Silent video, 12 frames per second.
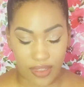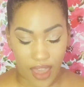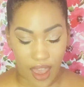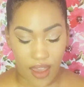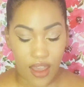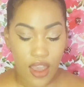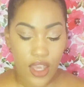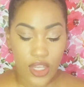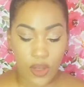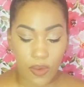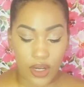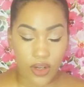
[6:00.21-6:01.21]
that.
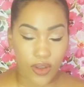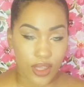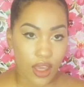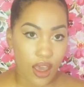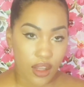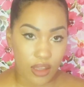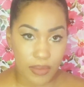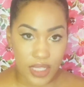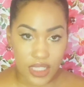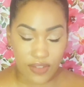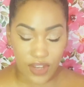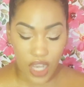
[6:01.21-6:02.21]
You want to know the elements of a